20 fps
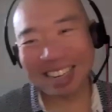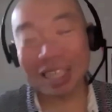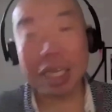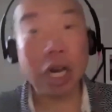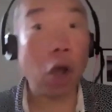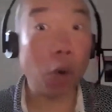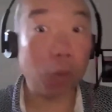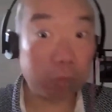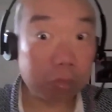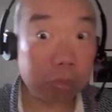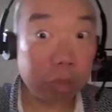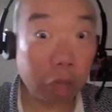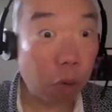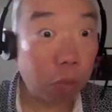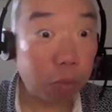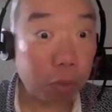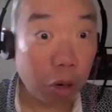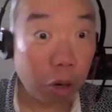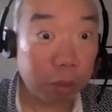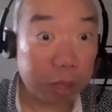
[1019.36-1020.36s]

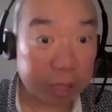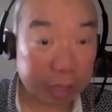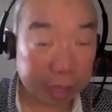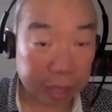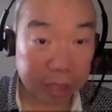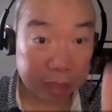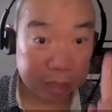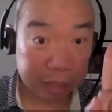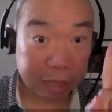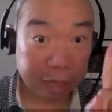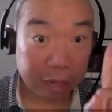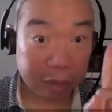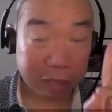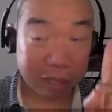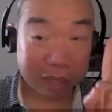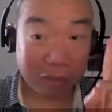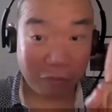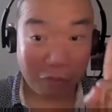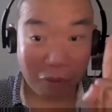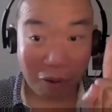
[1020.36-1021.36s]
no is the answer. Now
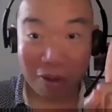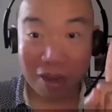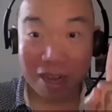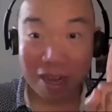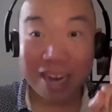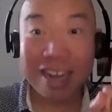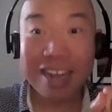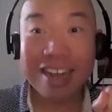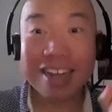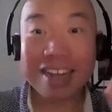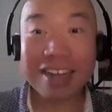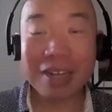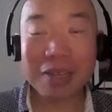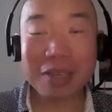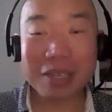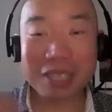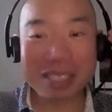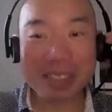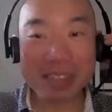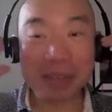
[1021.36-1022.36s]
there's
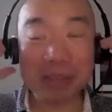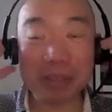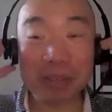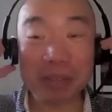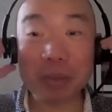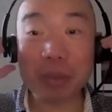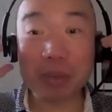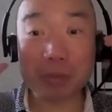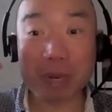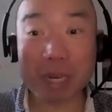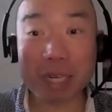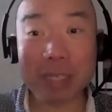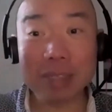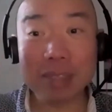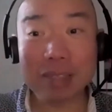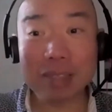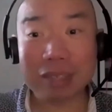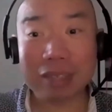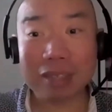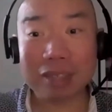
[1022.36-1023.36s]
so the
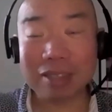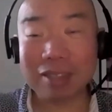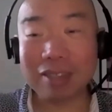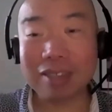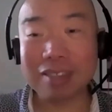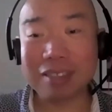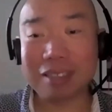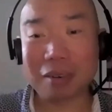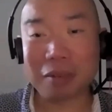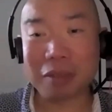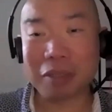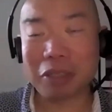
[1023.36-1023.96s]
reason is there